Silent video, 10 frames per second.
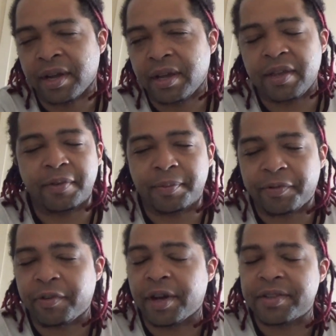even
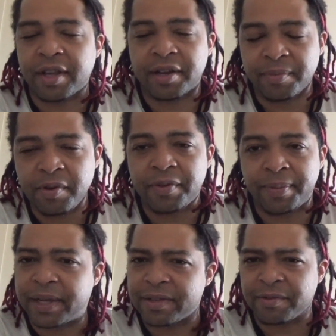before I saw the movie
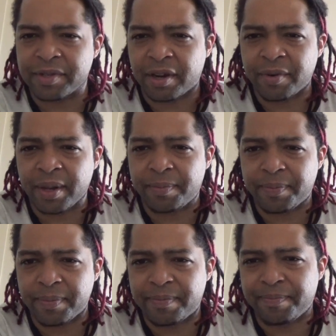because it was already
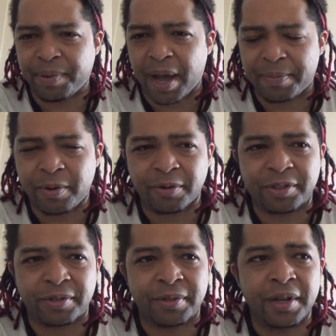pop
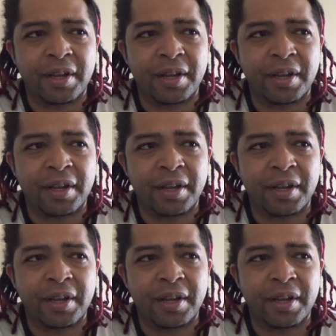culture